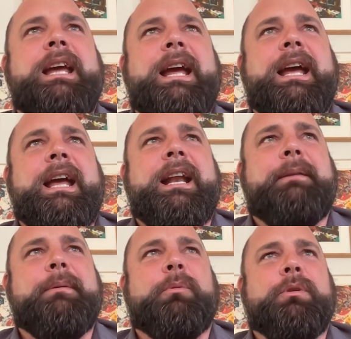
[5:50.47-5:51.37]
And I
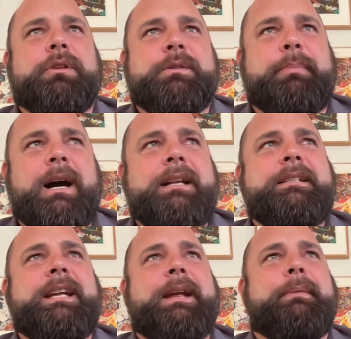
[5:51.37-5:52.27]
remember when those
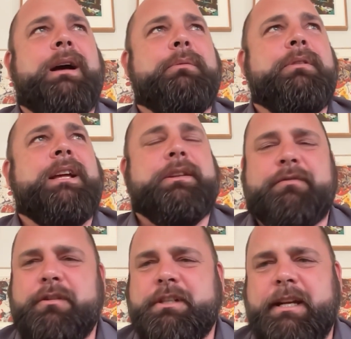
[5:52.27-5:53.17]
pods came out, we had the
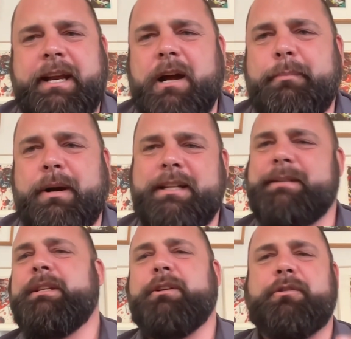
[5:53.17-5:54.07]
first cacao pods.
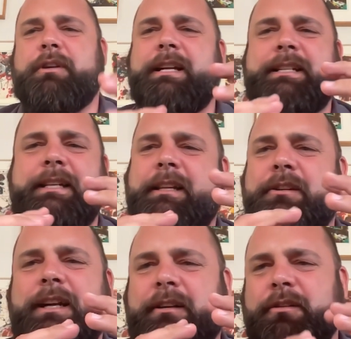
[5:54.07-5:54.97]
I mean, they're crazy. They
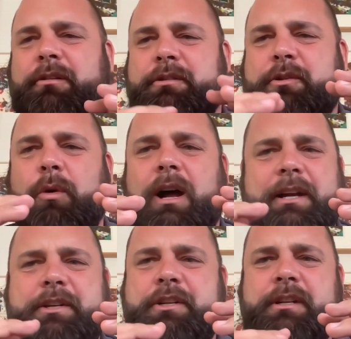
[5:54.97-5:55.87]
look like a little
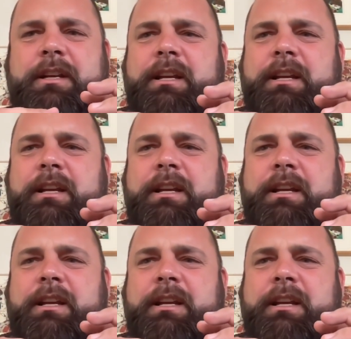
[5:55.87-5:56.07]
squash.